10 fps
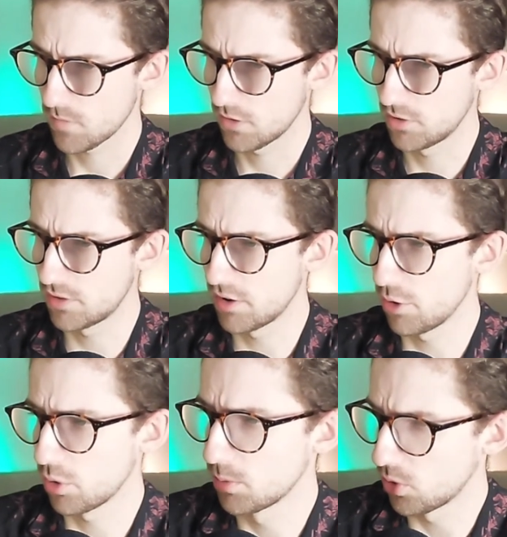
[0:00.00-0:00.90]

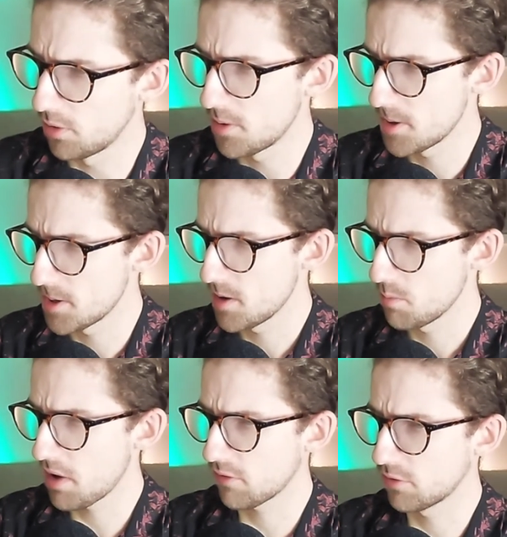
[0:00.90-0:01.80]
Soterio on the ball.
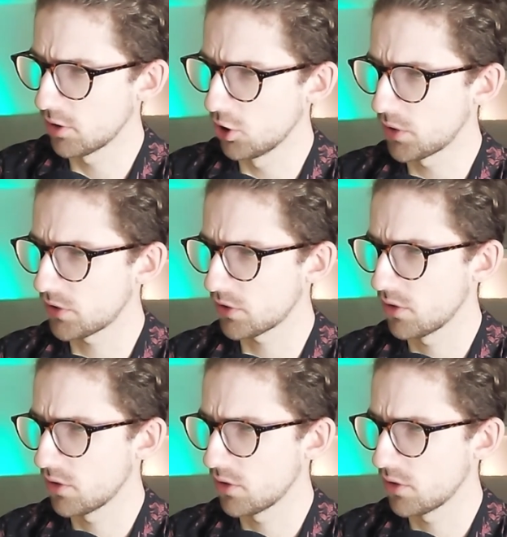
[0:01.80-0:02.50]
Back for Lewis.